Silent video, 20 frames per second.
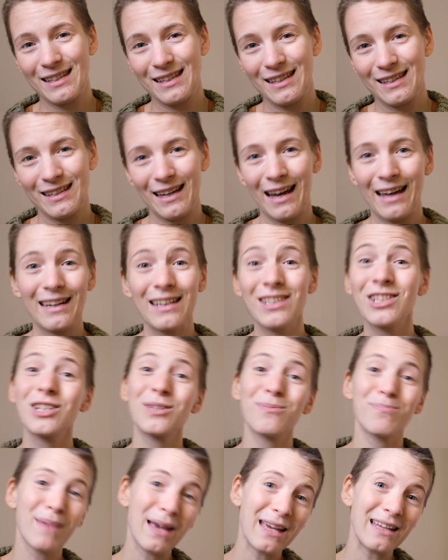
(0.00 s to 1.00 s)
it, and I
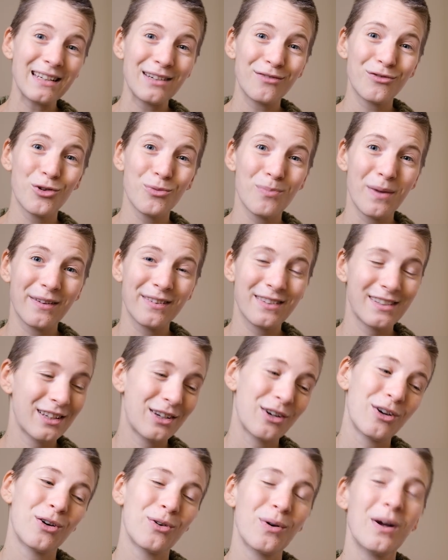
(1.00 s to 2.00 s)
just made it a few months
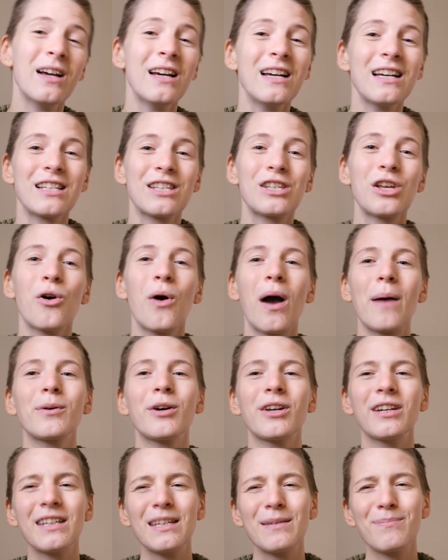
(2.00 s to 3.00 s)
ago, so I'm
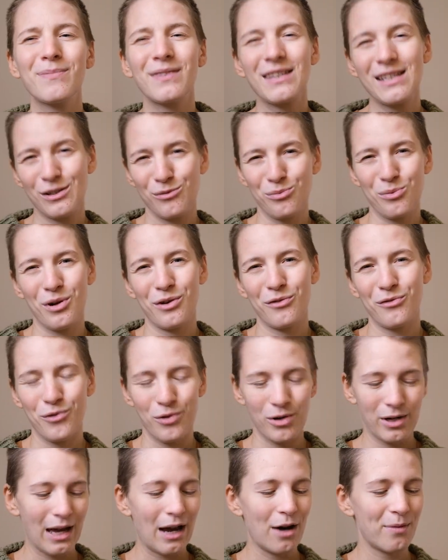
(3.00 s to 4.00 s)
gonna keep this one
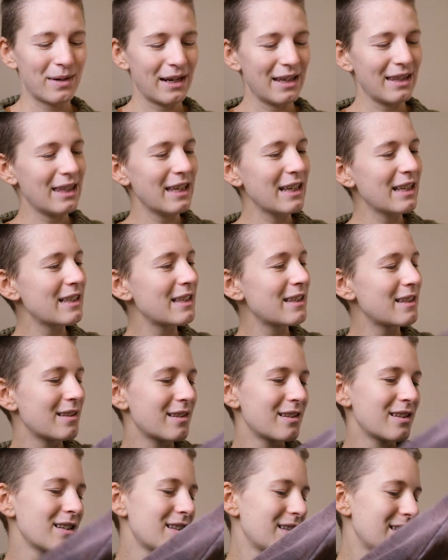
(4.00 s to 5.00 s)
for now, but I
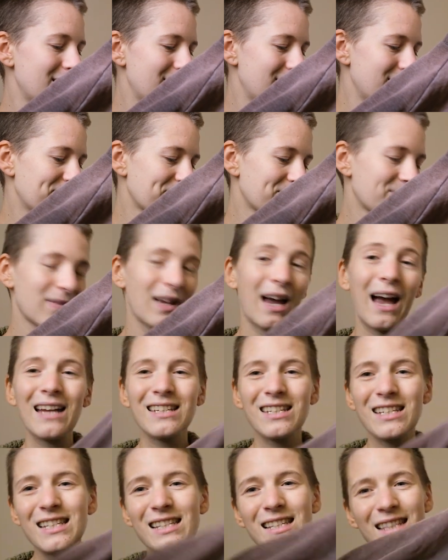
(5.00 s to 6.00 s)

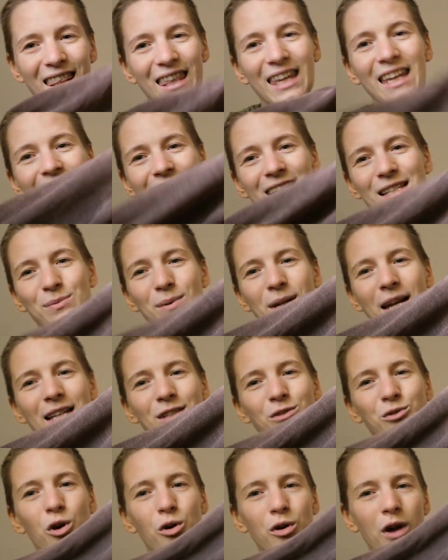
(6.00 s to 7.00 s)
just think this one has
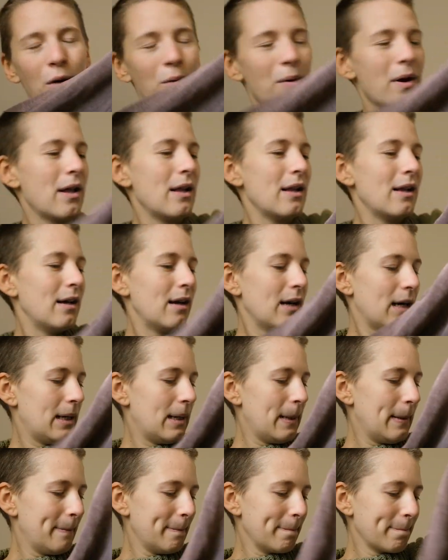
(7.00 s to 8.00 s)
to go now.
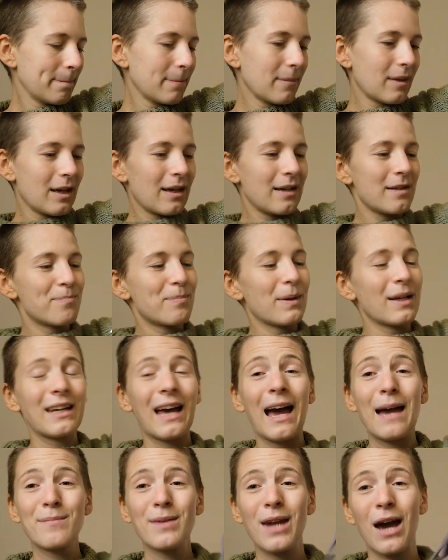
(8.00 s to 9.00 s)
But
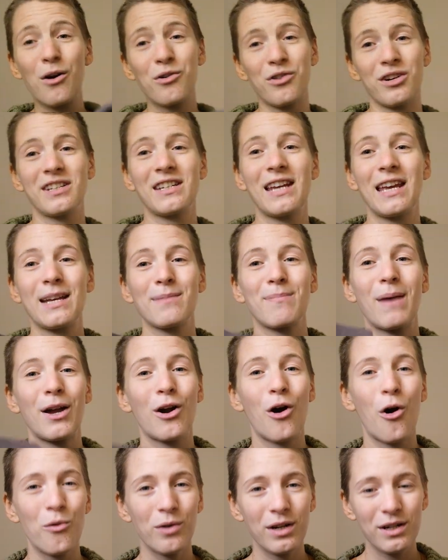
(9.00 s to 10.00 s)
I'm now gonna take my
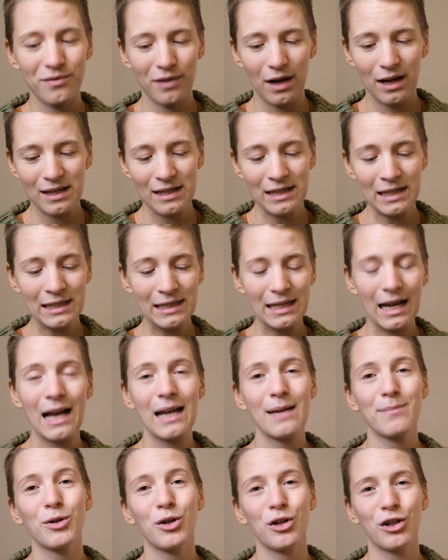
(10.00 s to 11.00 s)
own advice.
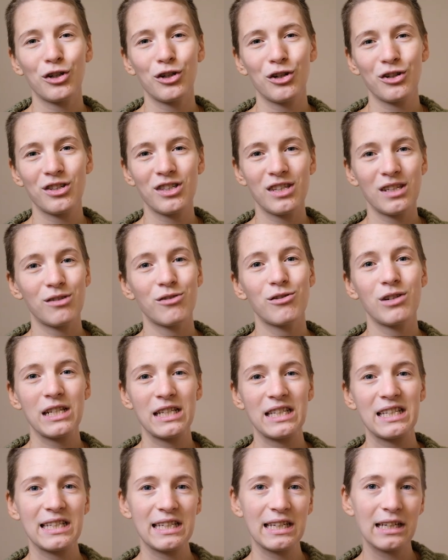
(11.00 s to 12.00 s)
I'm gonna consider
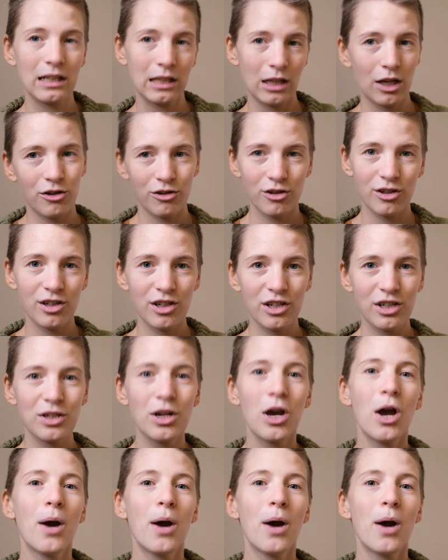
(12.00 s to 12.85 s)
it decluttered,